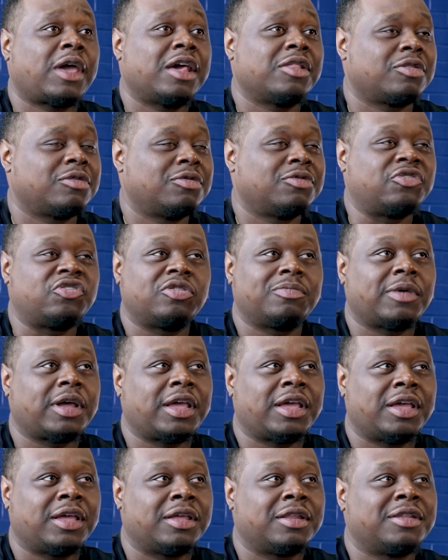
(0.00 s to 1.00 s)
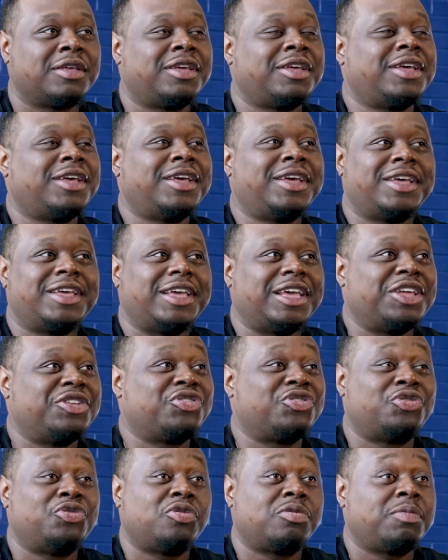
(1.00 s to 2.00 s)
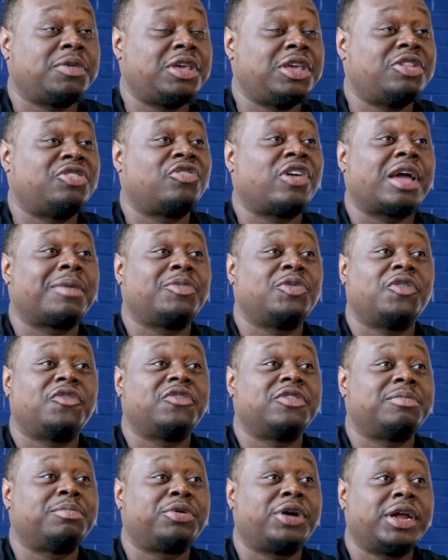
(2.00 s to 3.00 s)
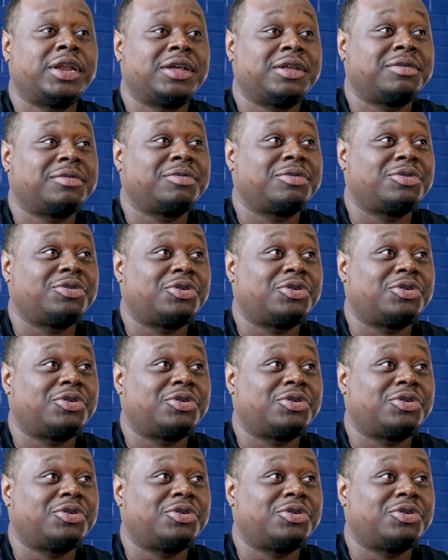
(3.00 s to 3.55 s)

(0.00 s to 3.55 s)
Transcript: pastor shook my hand, introduced me, he dragged me over to Brandon.